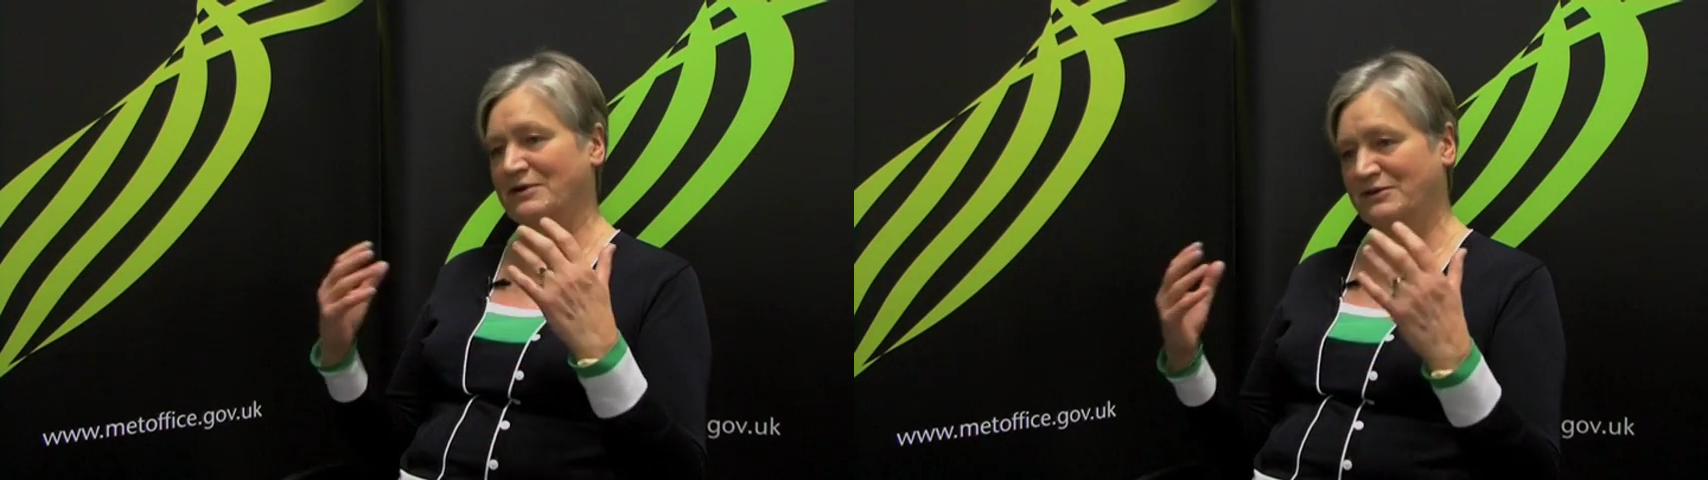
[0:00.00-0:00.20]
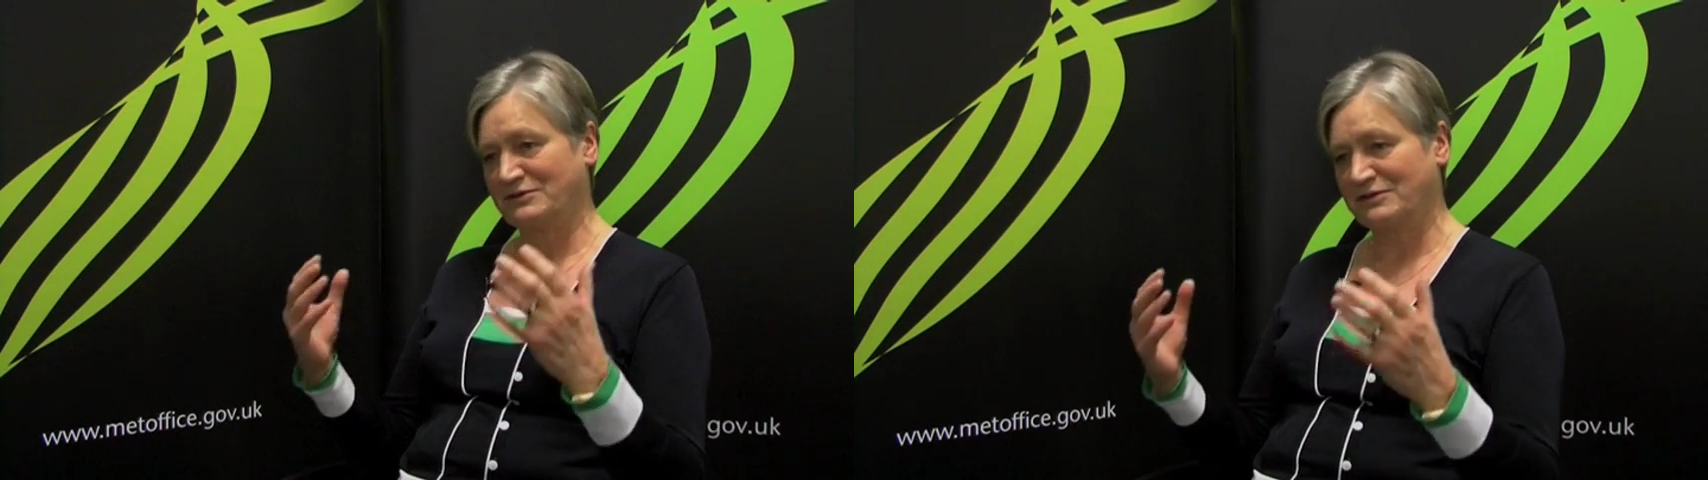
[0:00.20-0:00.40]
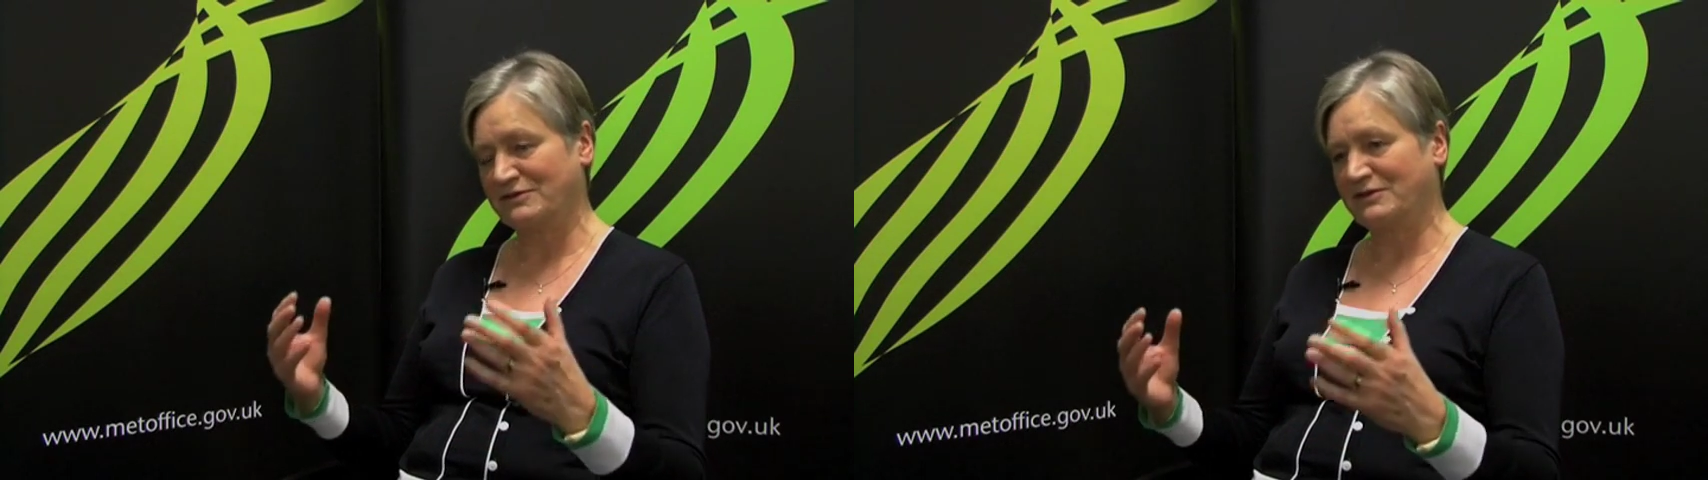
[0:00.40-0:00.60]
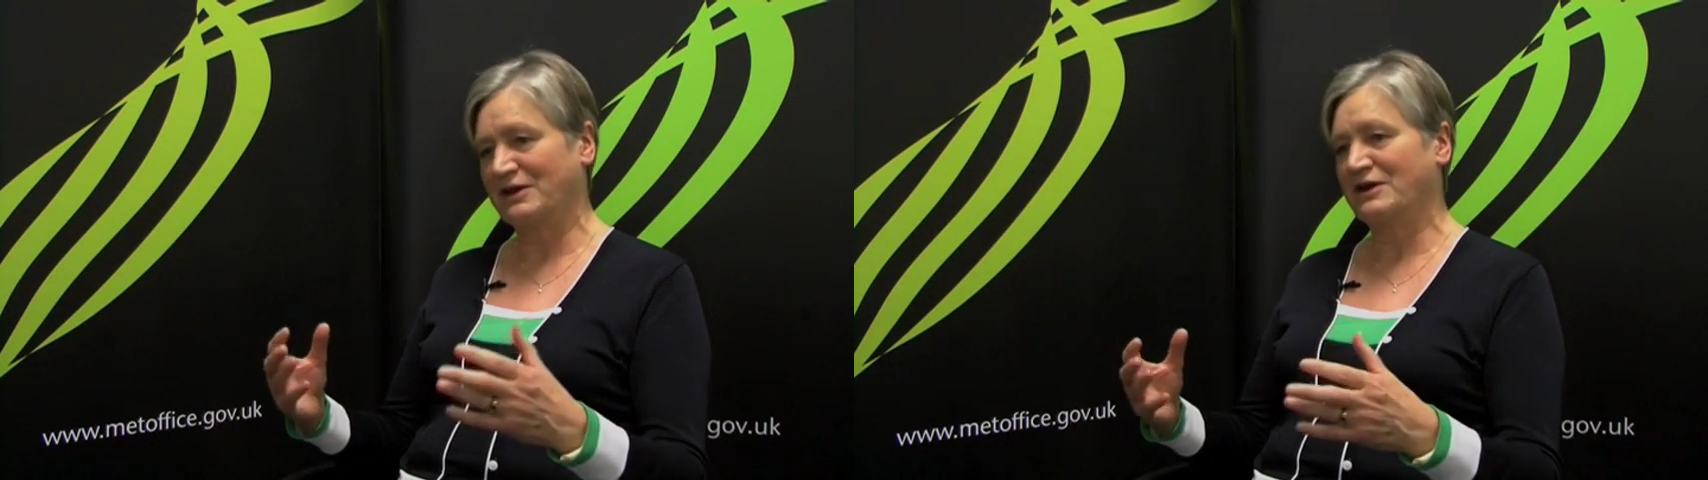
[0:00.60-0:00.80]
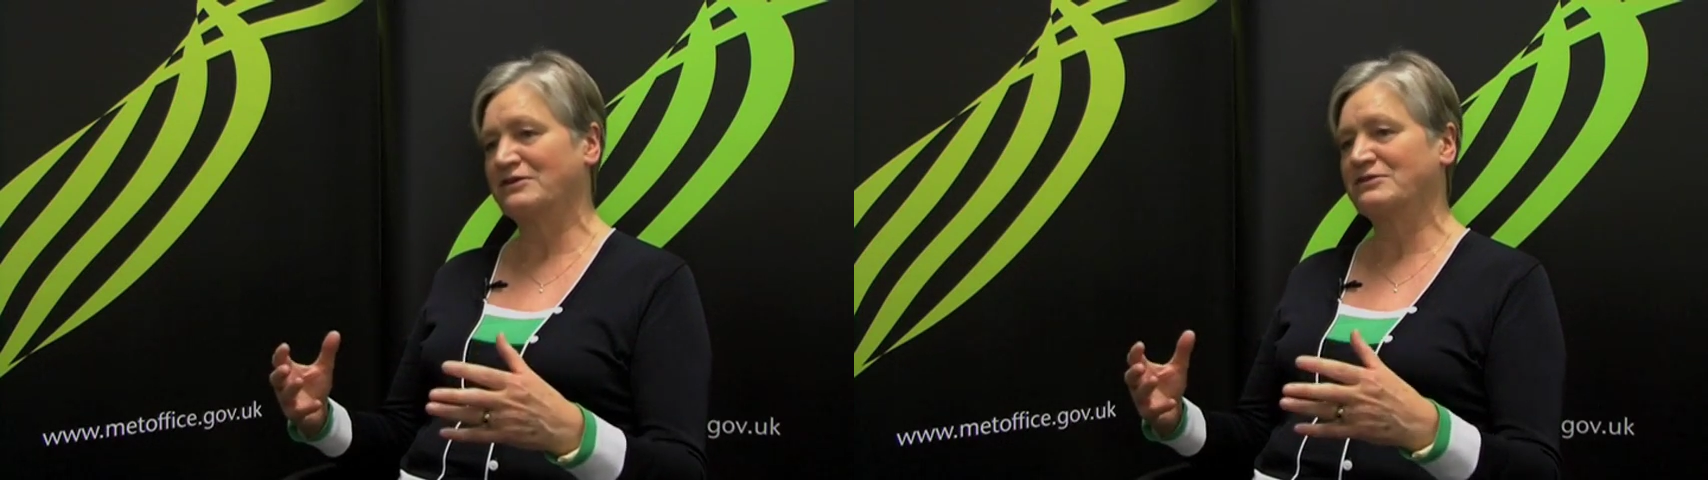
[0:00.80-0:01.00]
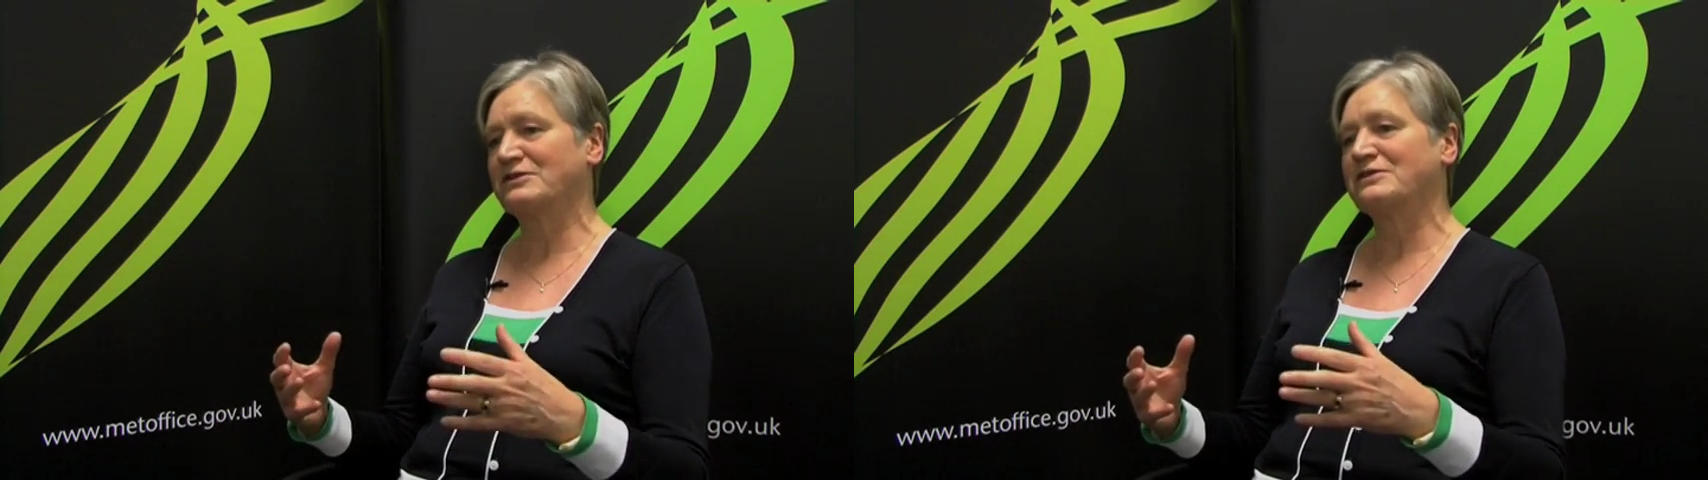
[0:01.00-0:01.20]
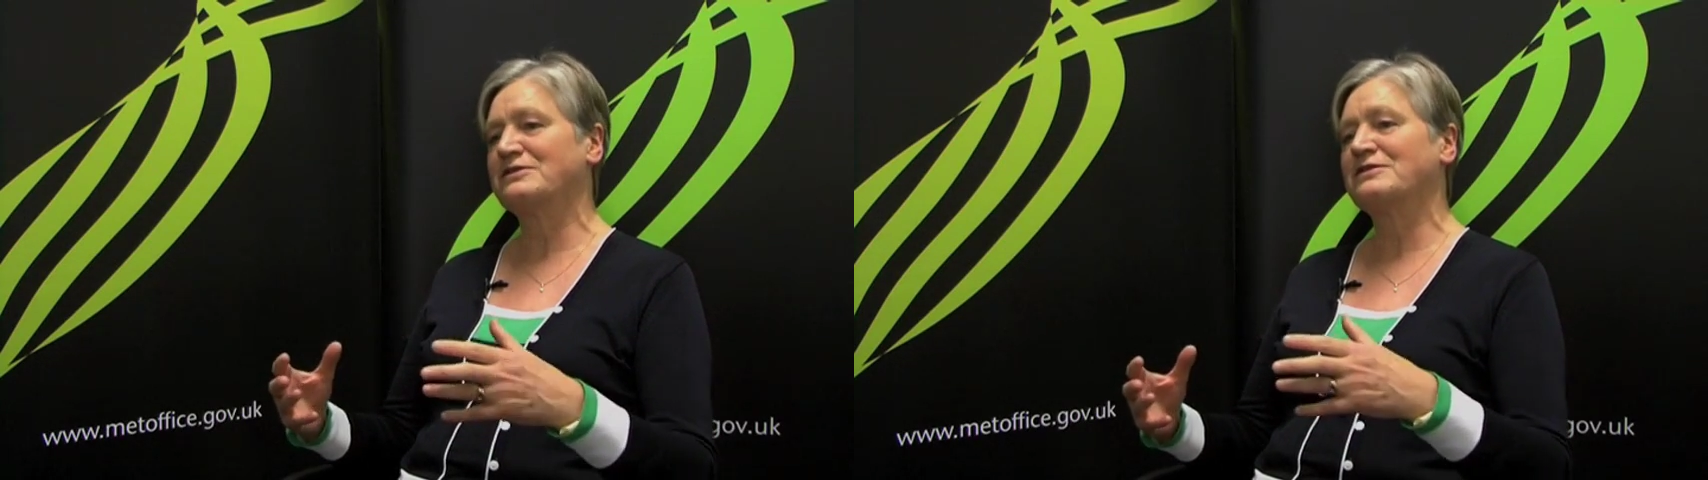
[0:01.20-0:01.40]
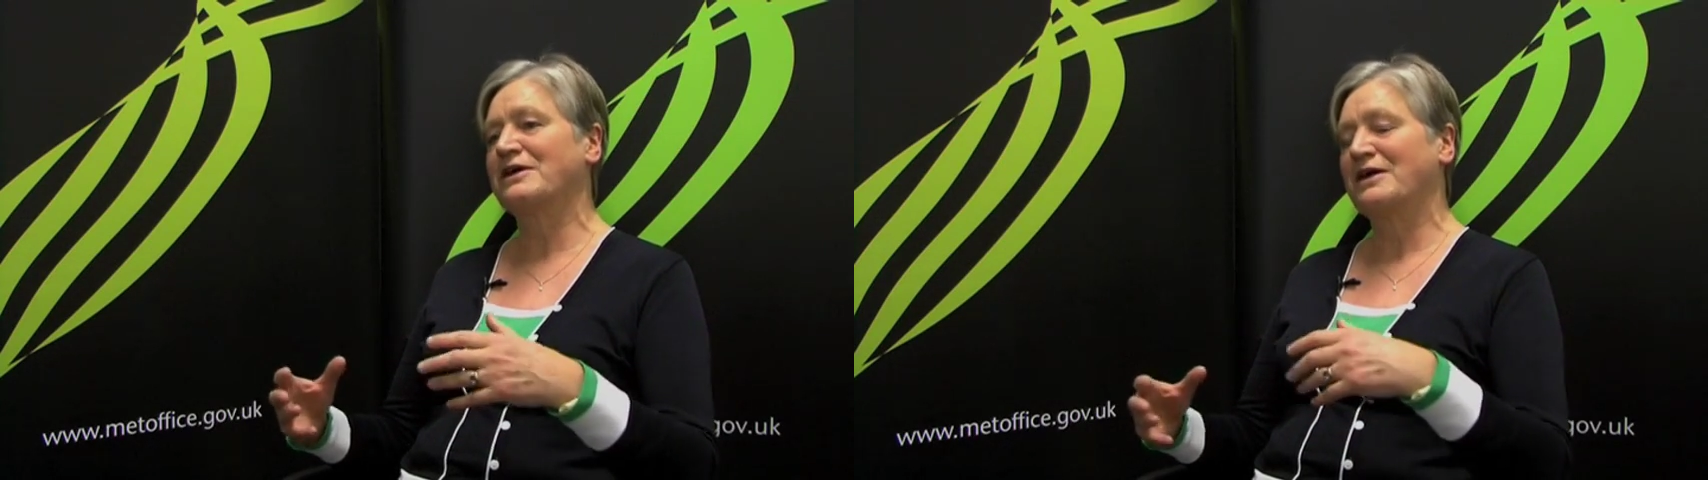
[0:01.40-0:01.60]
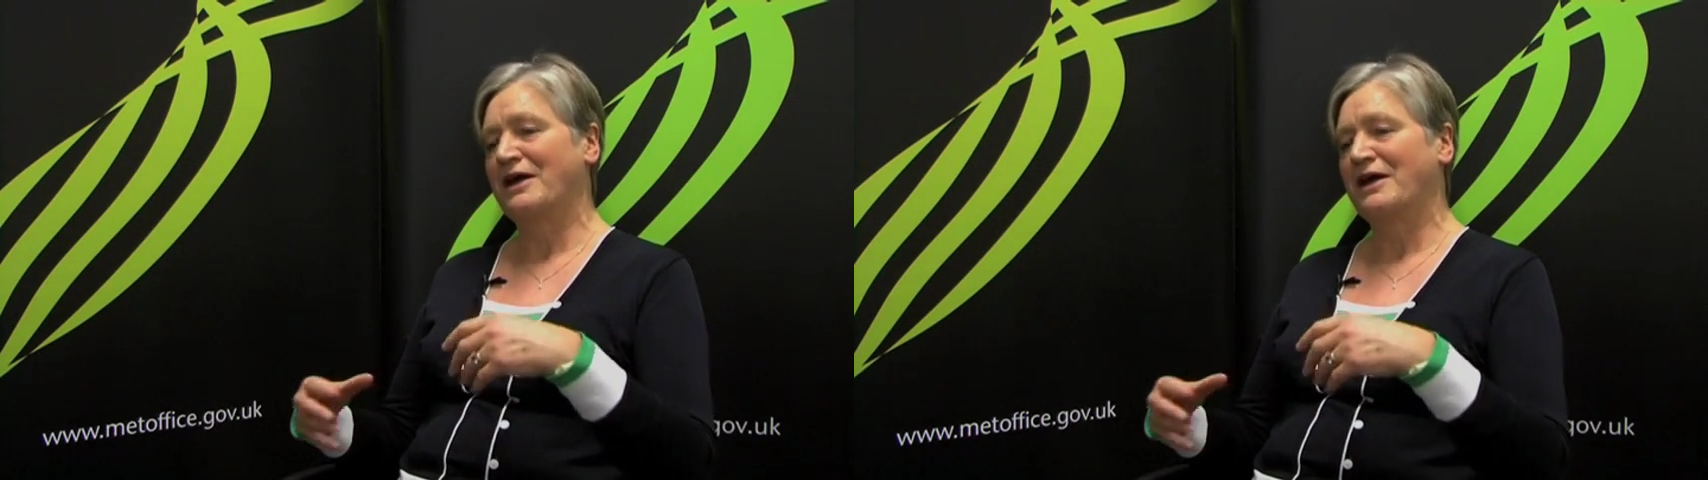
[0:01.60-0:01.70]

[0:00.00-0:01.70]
the motion of the oceans,